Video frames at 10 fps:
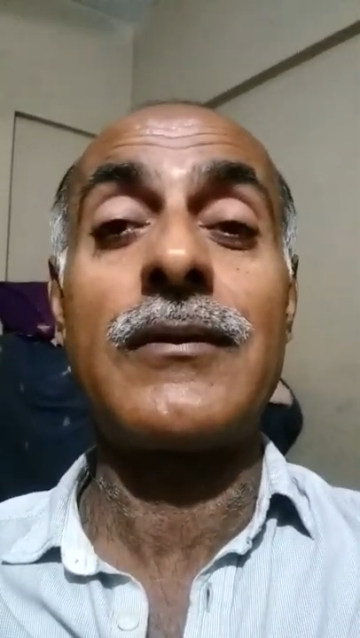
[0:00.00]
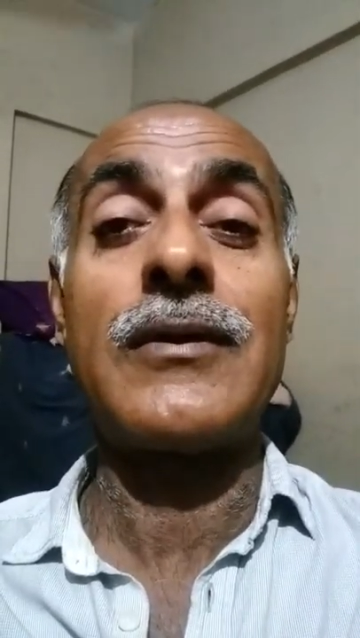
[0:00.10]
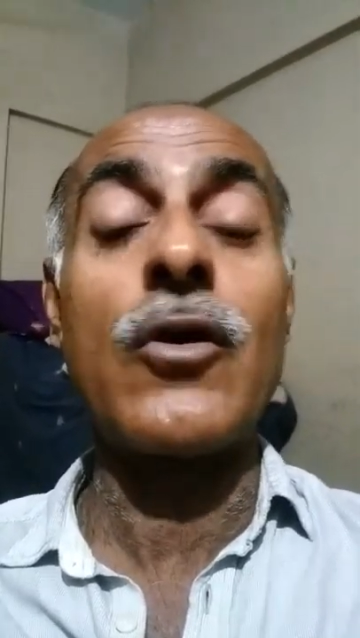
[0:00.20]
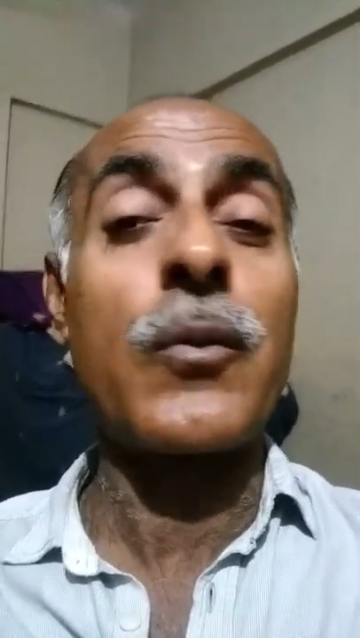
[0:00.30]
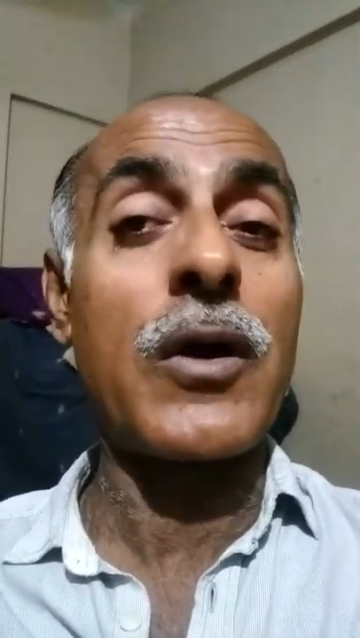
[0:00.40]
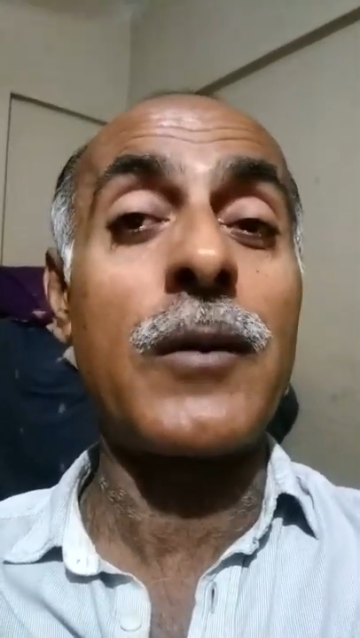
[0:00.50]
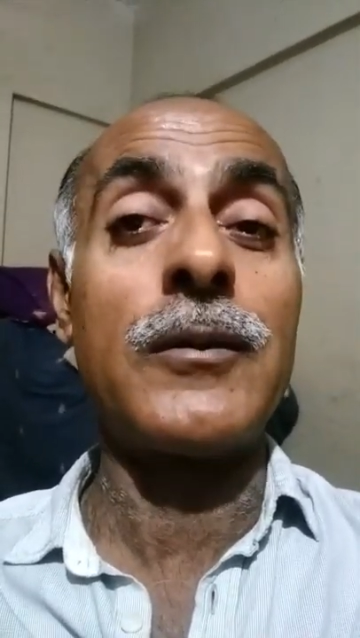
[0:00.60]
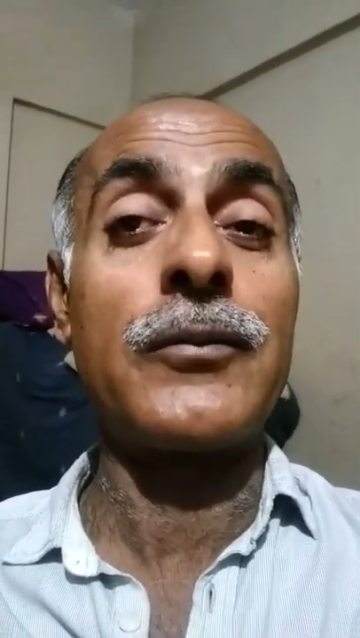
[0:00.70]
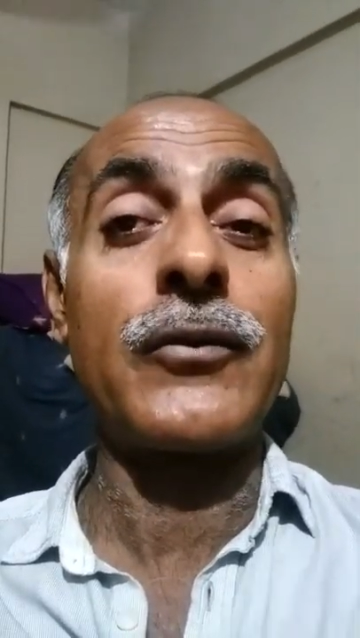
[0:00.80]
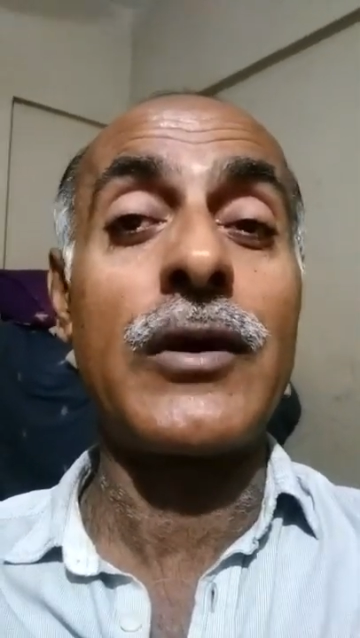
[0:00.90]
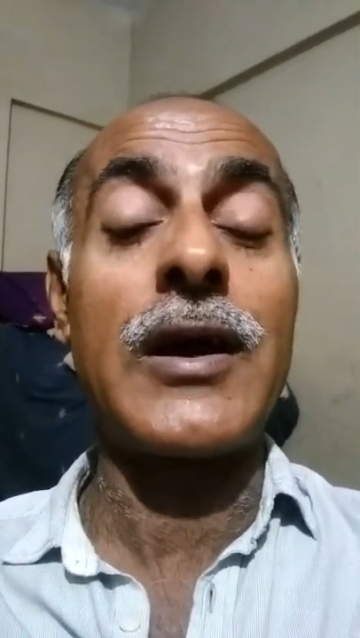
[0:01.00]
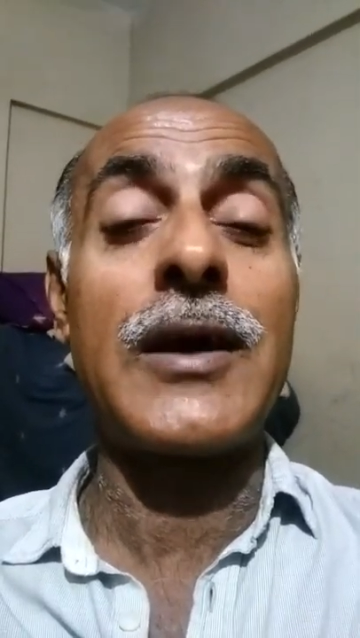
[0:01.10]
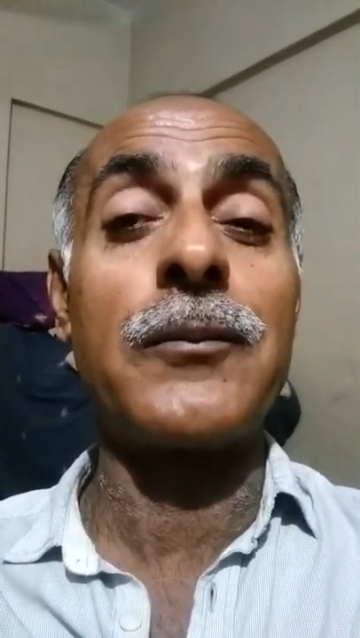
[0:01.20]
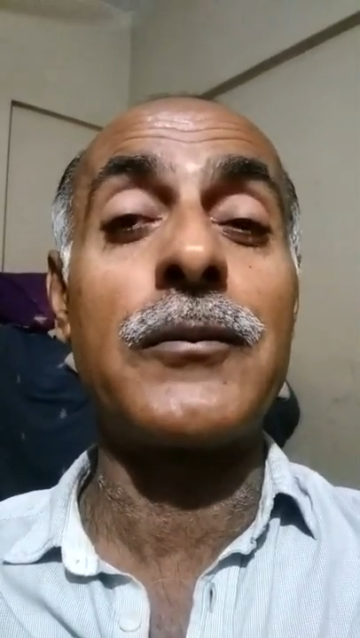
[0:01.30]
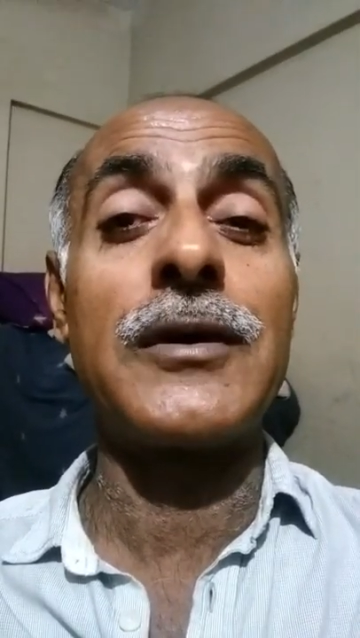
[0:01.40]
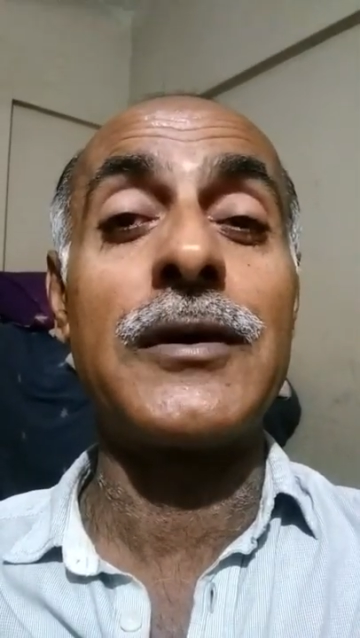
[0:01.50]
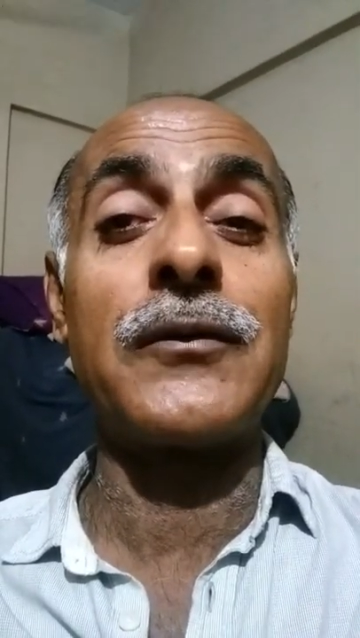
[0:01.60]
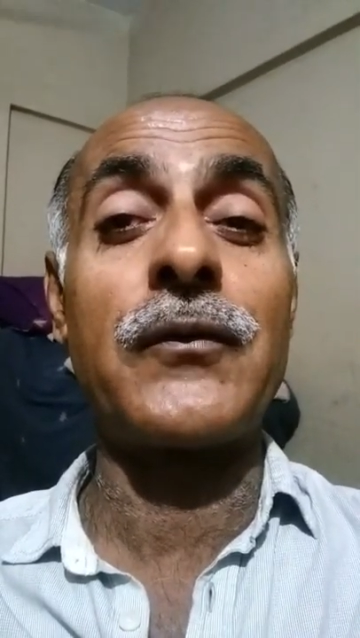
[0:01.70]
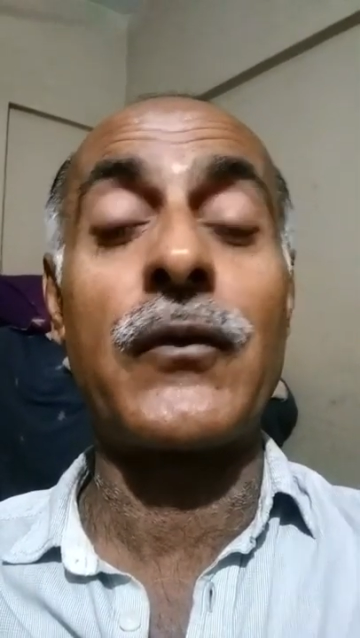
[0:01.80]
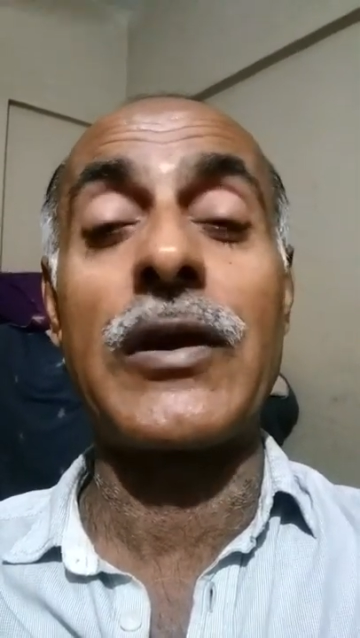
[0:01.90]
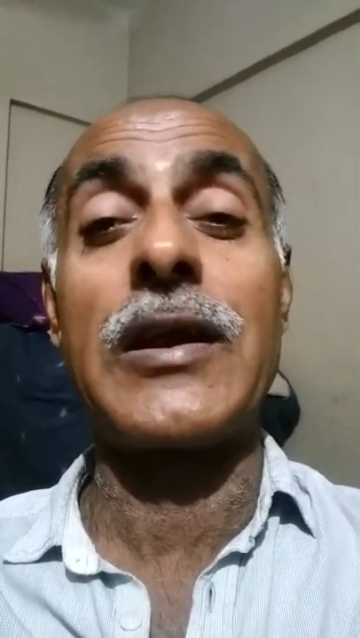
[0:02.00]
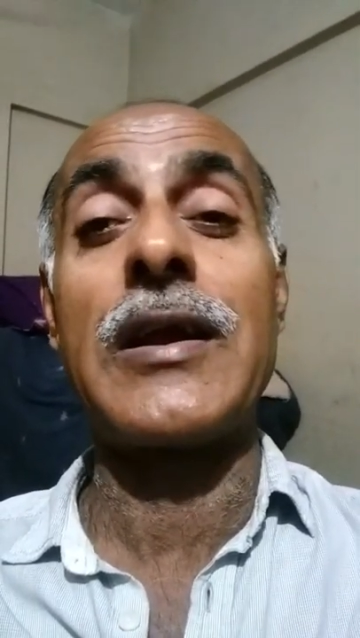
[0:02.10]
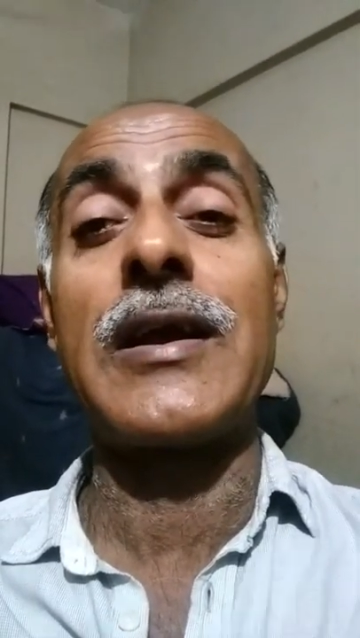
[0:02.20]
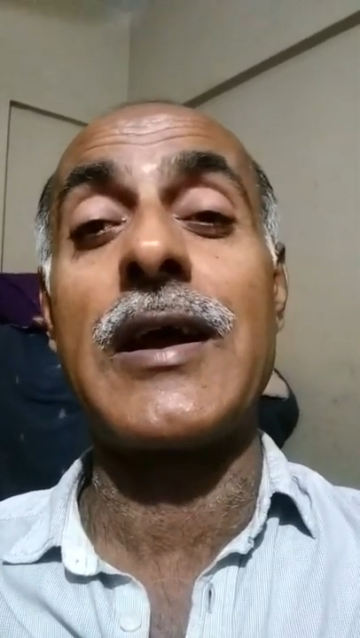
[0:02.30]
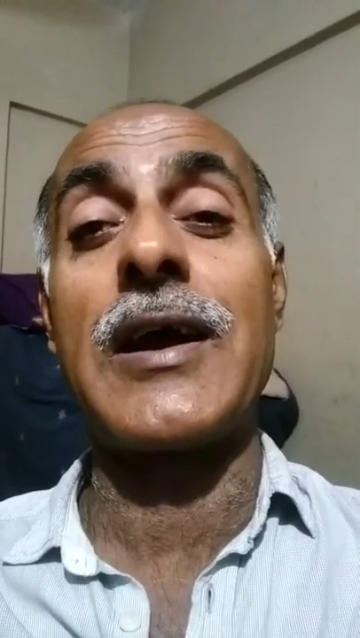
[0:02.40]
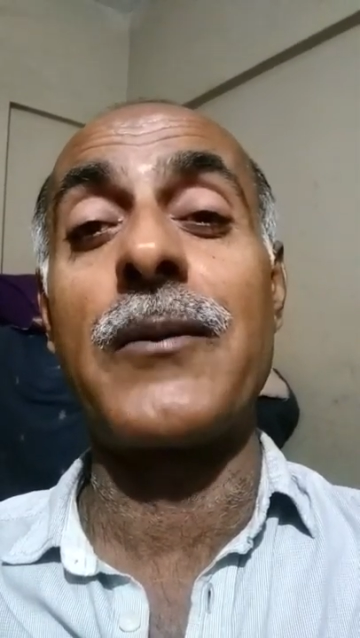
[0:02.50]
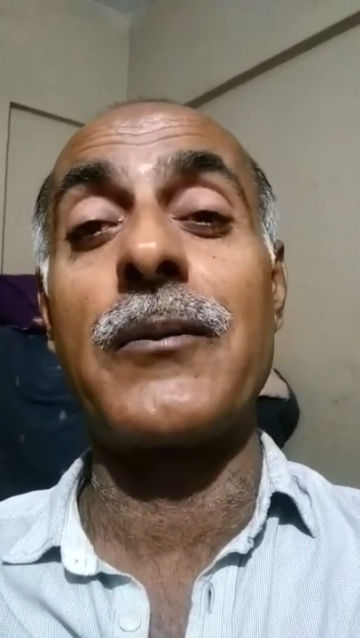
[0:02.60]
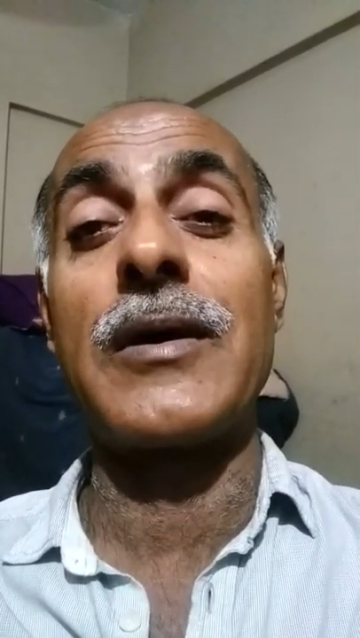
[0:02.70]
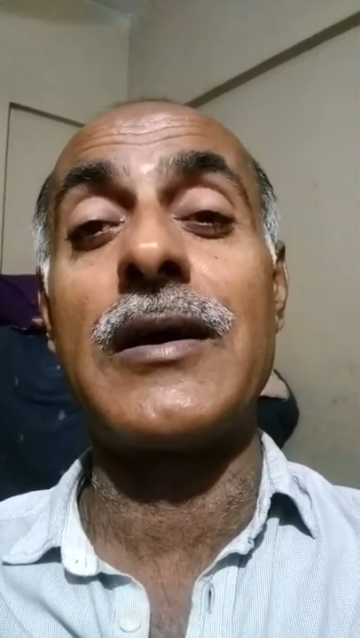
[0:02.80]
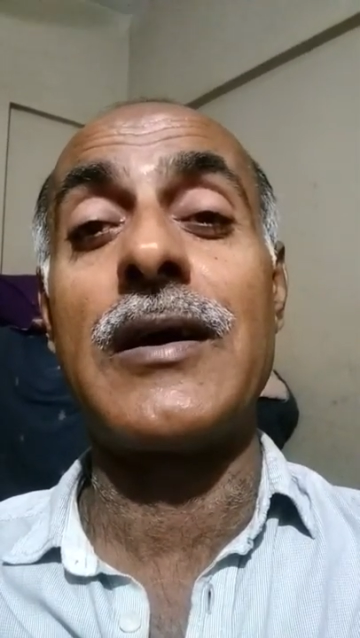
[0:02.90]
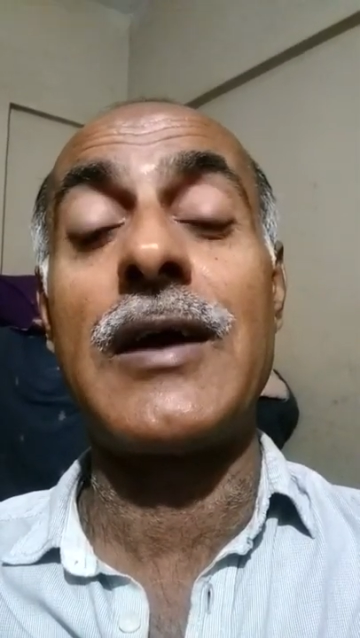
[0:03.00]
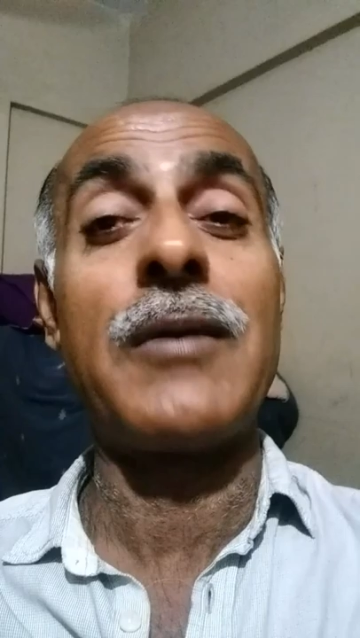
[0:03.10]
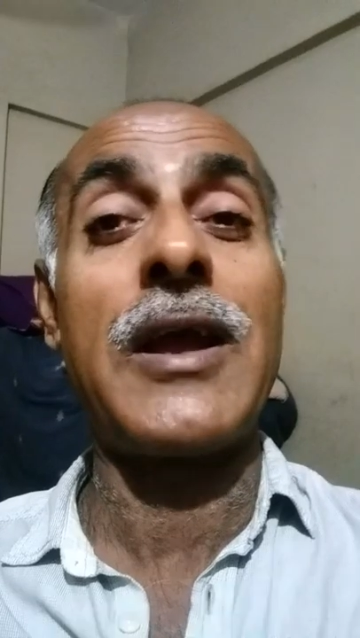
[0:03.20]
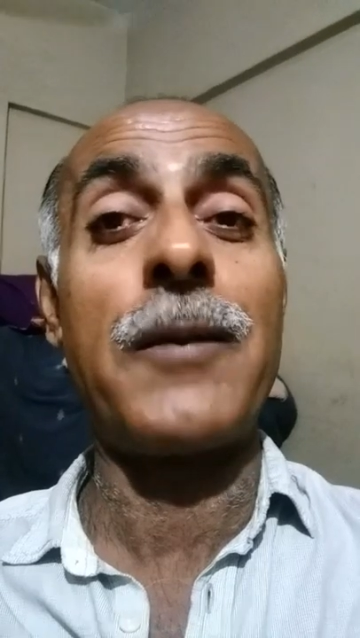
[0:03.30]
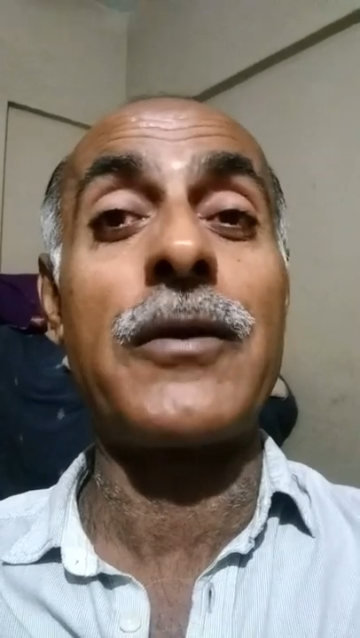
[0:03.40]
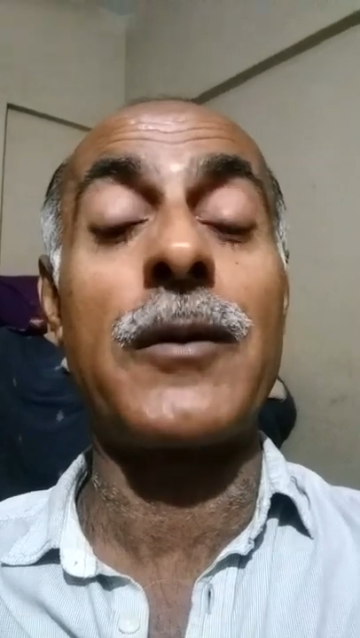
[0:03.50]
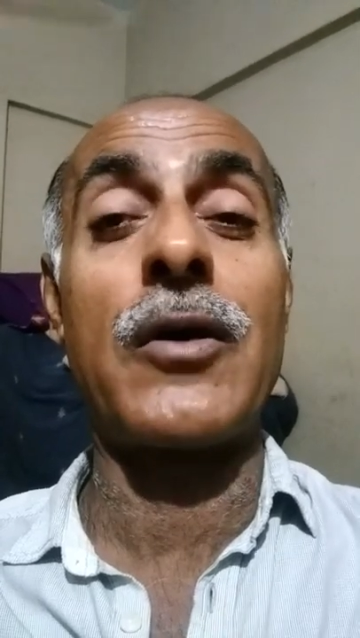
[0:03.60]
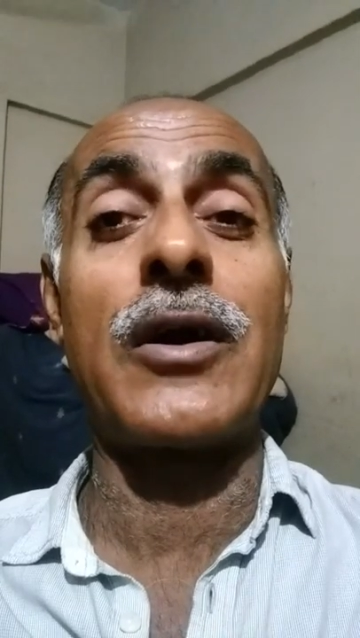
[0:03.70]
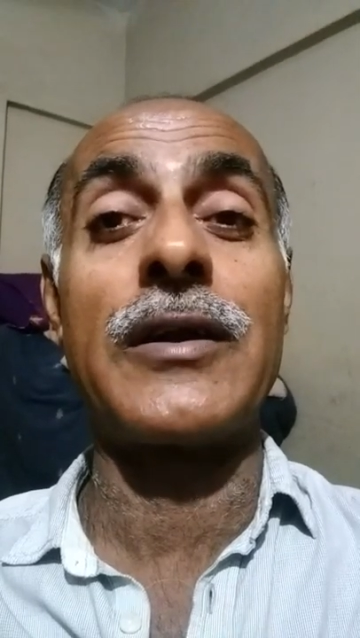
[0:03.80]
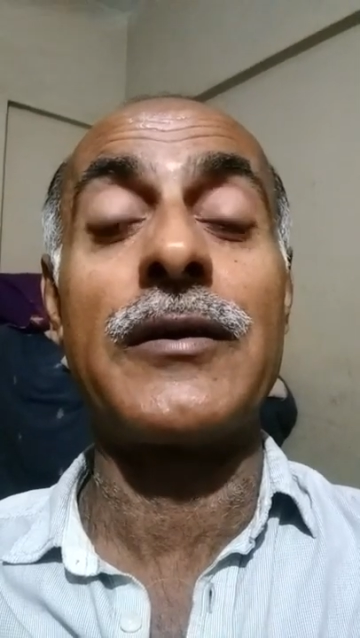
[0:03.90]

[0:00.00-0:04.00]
no problem. Today I am free and I'm I'm happy about it.